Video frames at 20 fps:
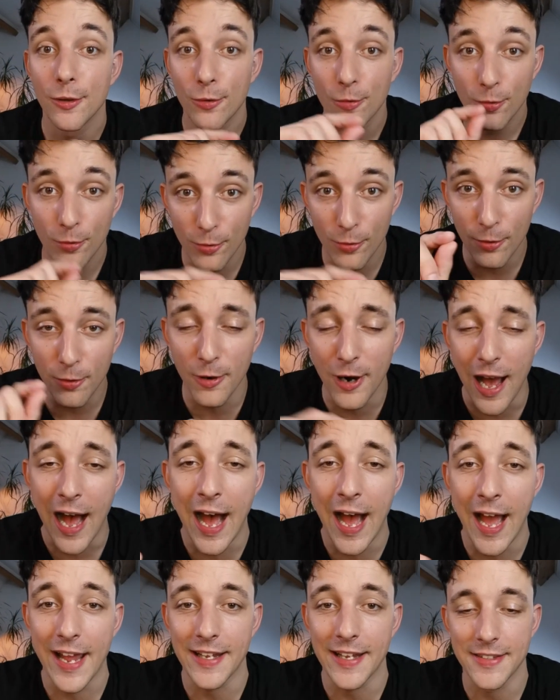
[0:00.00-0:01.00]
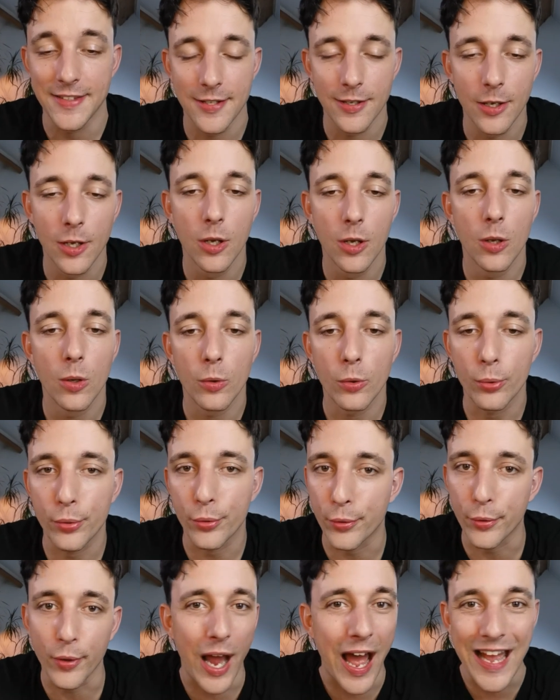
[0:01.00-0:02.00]
Right.
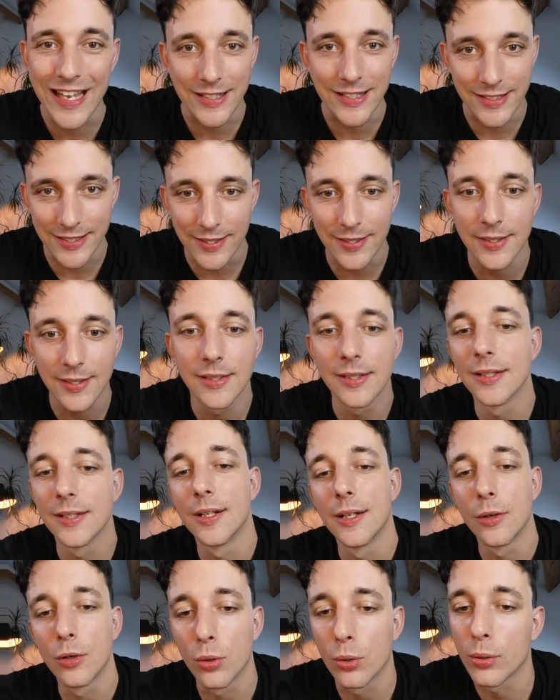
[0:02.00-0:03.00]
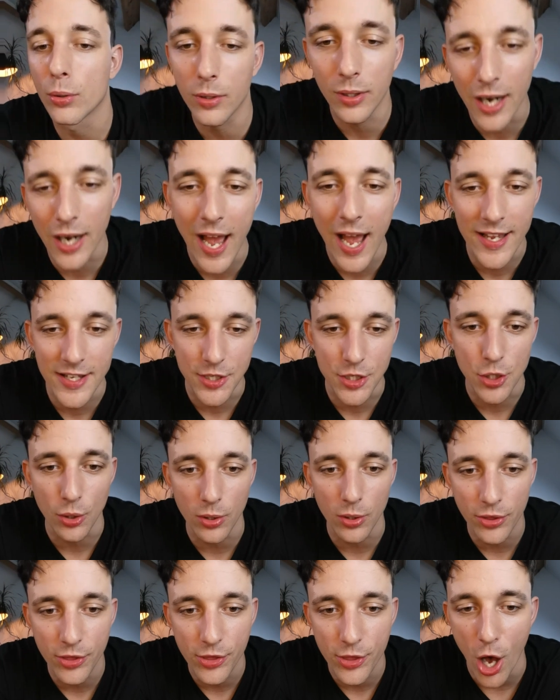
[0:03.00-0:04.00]
Right. Write
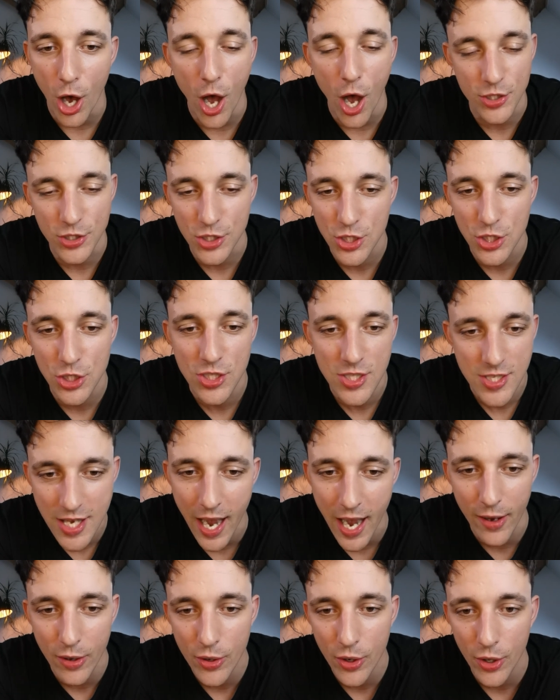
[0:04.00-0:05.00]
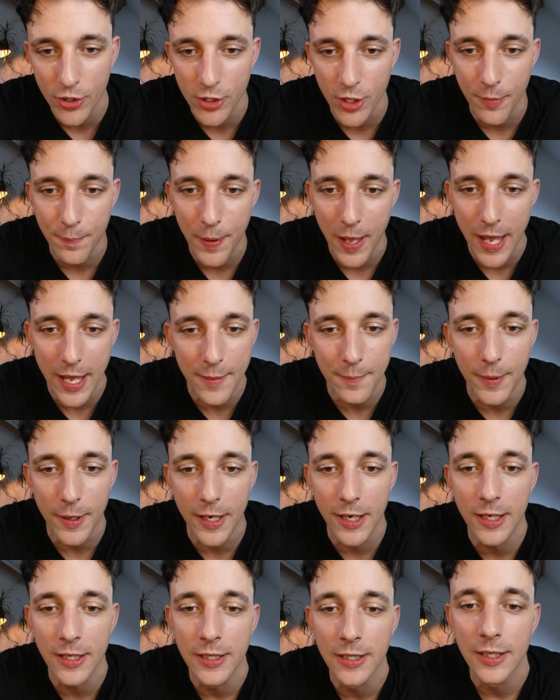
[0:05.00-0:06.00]
your thoughts down on the
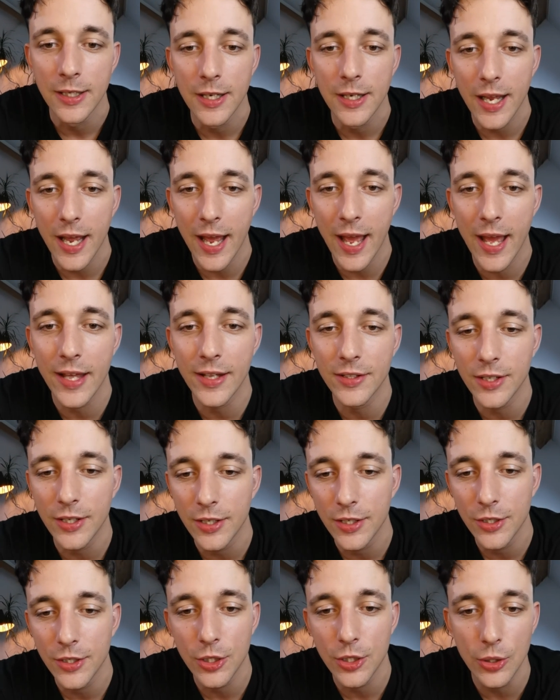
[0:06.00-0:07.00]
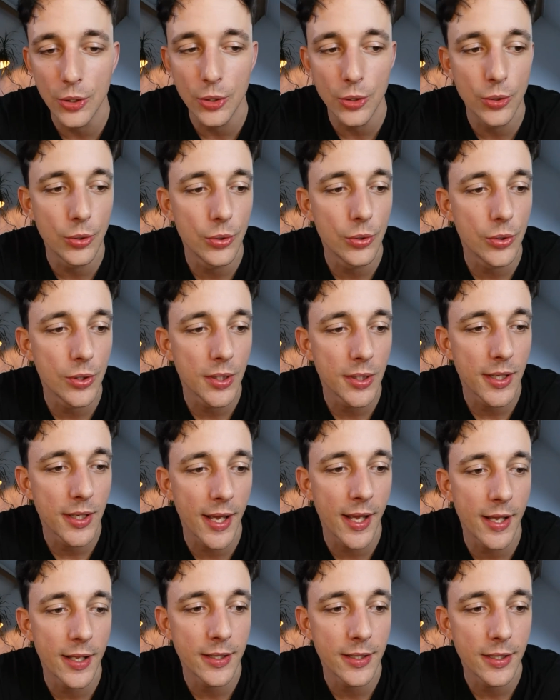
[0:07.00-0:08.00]
paper and you
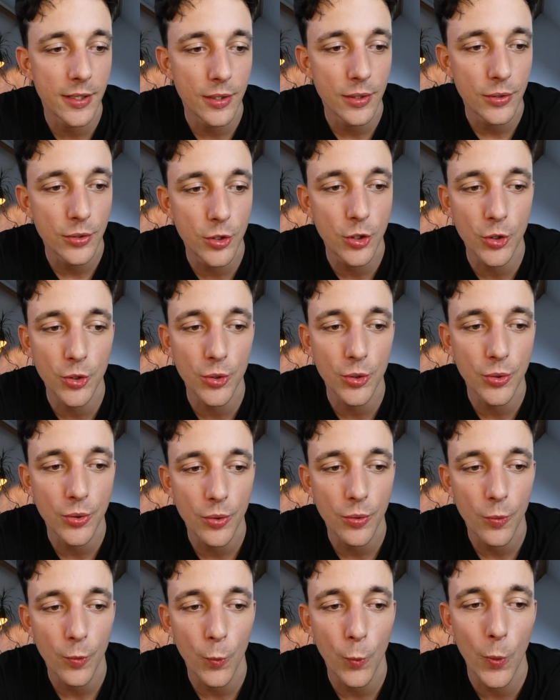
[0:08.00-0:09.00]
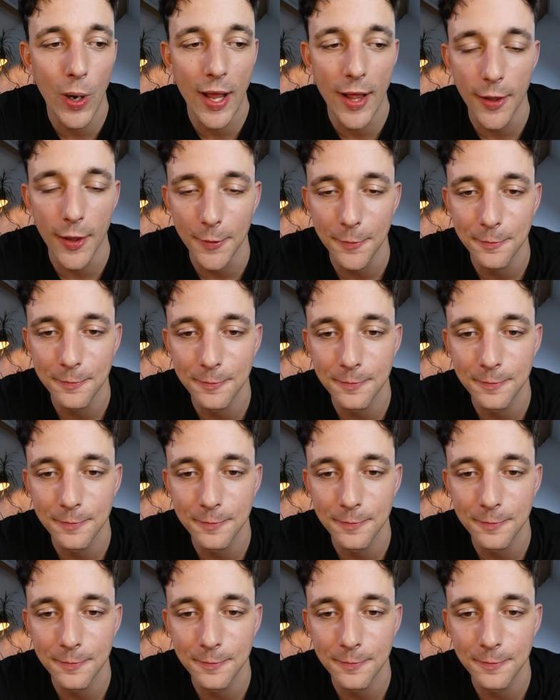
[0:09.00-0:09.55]
can do well.